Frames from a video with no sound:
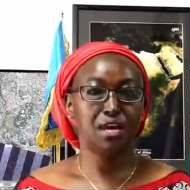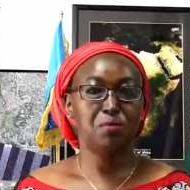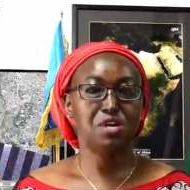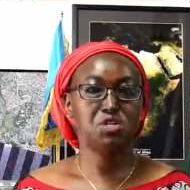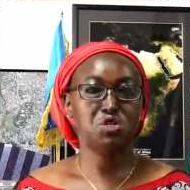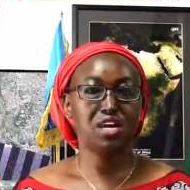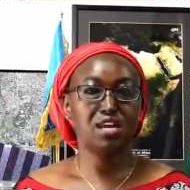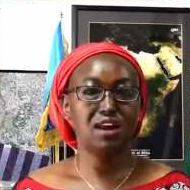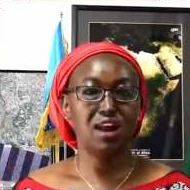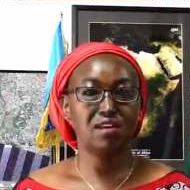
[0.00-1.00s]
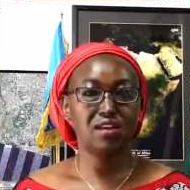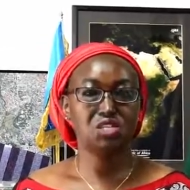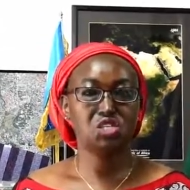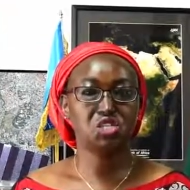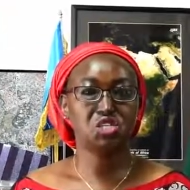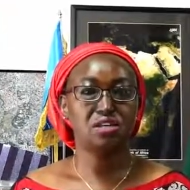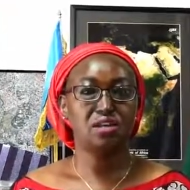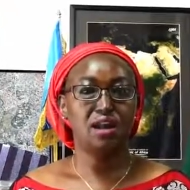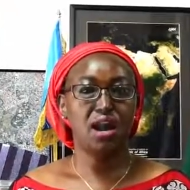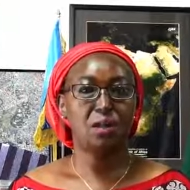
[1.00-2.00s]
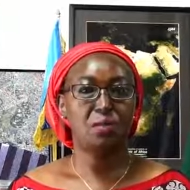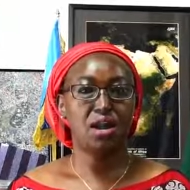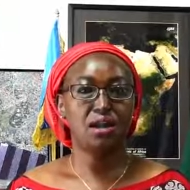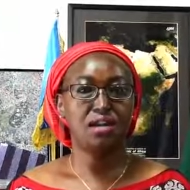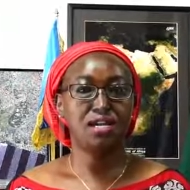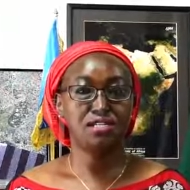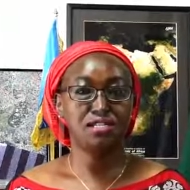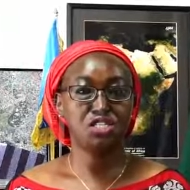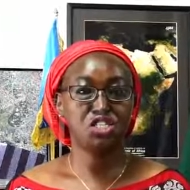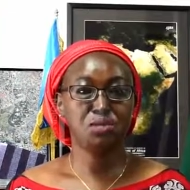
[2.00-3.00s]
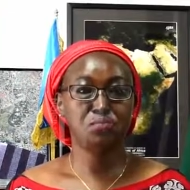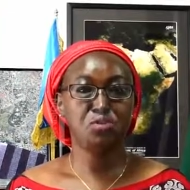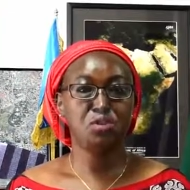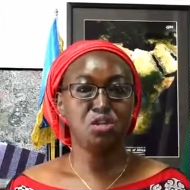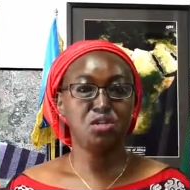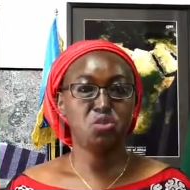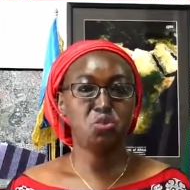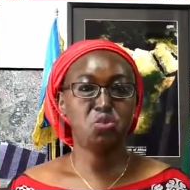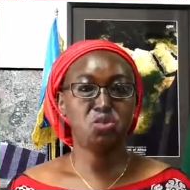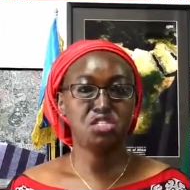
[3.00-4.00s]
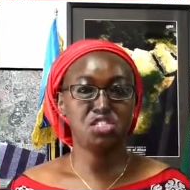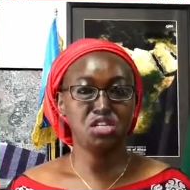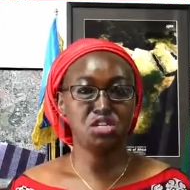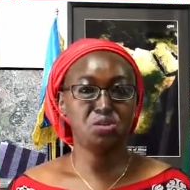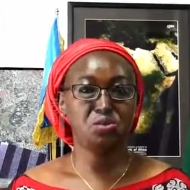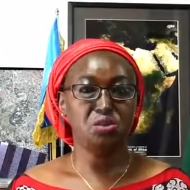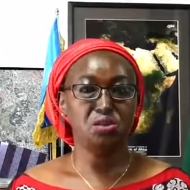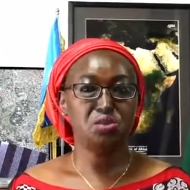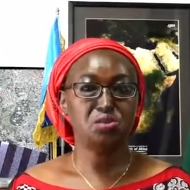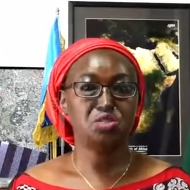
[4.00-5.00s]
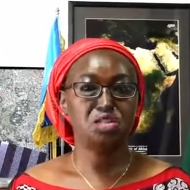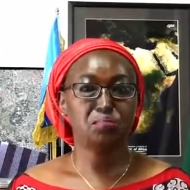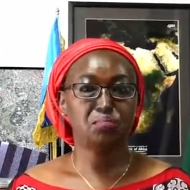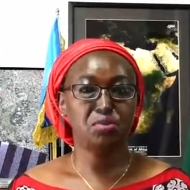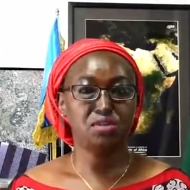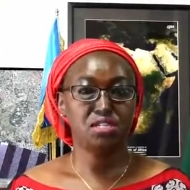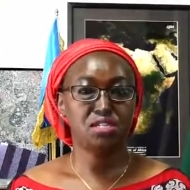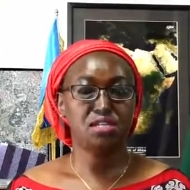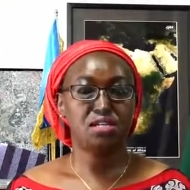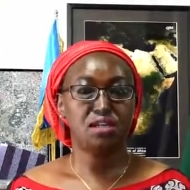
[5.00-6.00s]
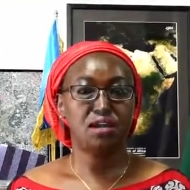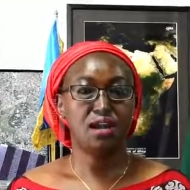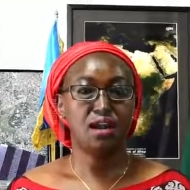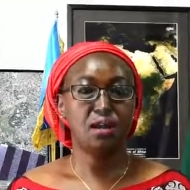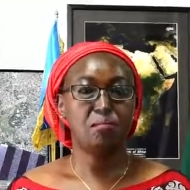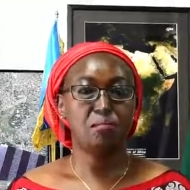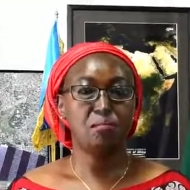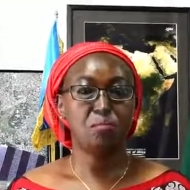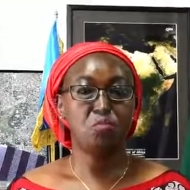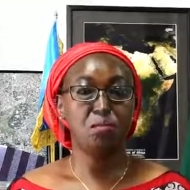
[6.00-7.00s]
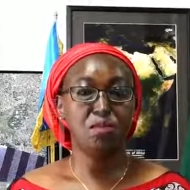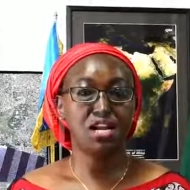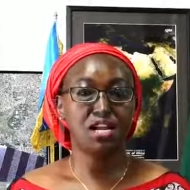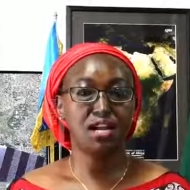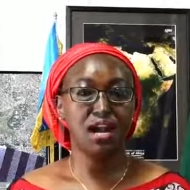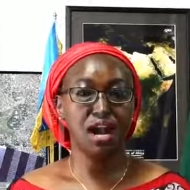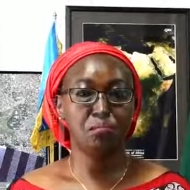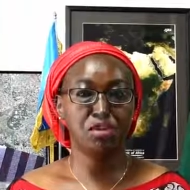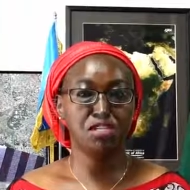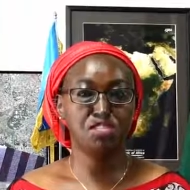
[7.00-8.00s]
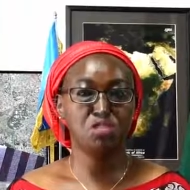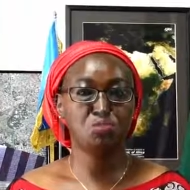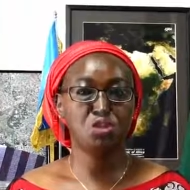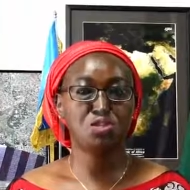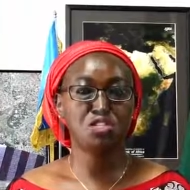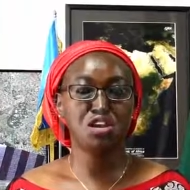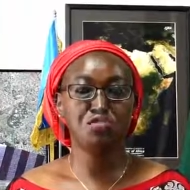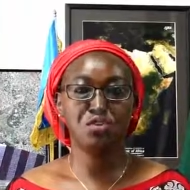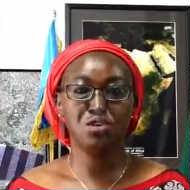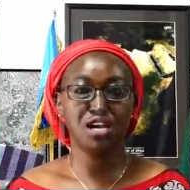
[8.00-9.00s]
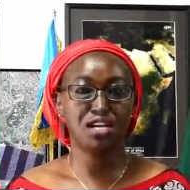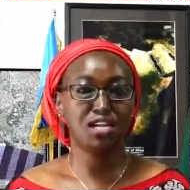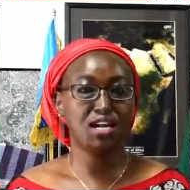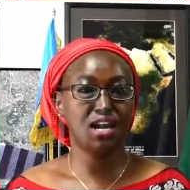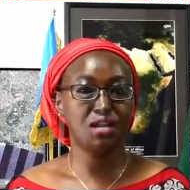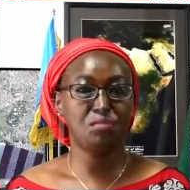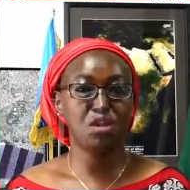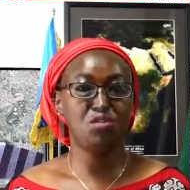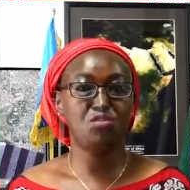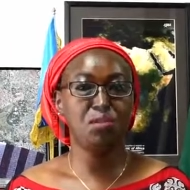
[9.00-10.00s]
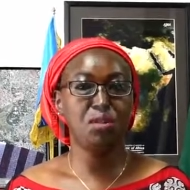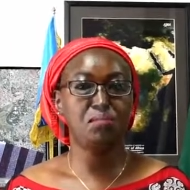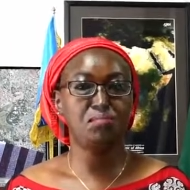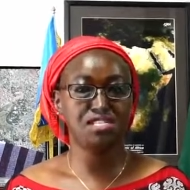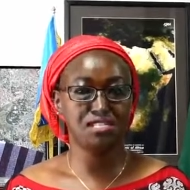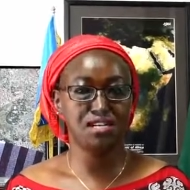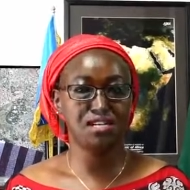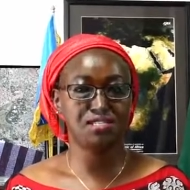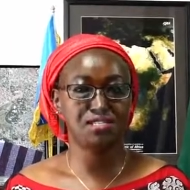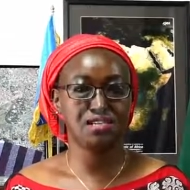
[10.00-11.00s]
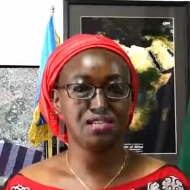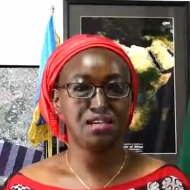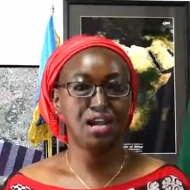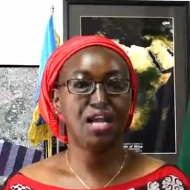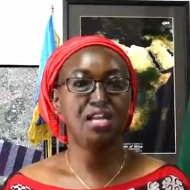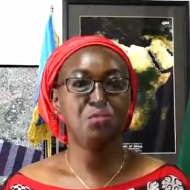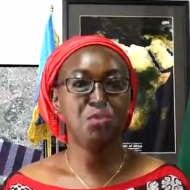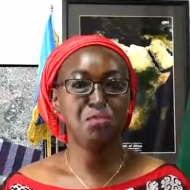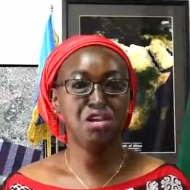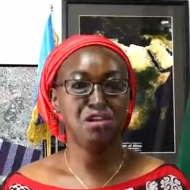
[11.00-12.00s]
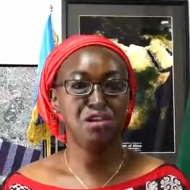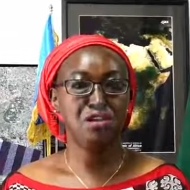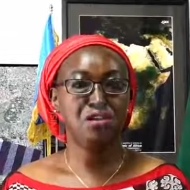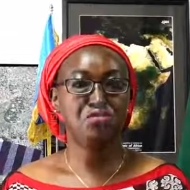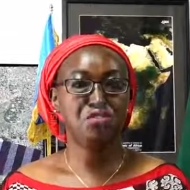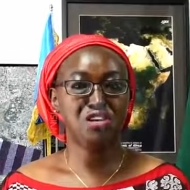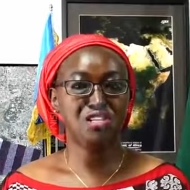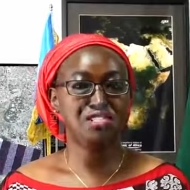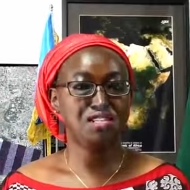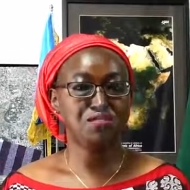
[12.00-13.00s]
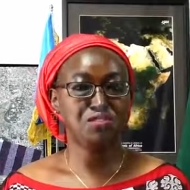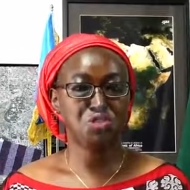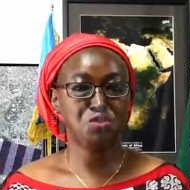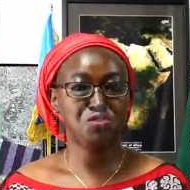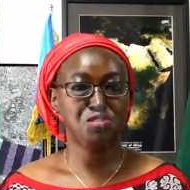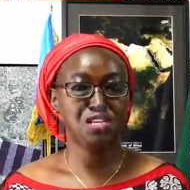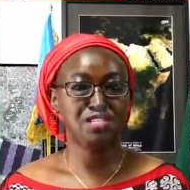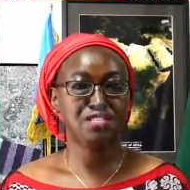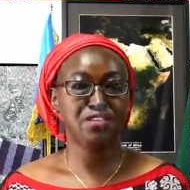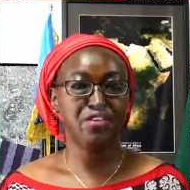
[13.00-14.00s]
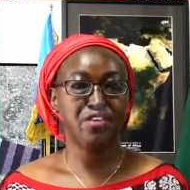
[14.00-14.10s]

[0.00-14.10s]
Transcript: I want to encourage our leadership to continue to support um, women in high places because if you look at the caliber of our ambassadors and the women foreign service officers,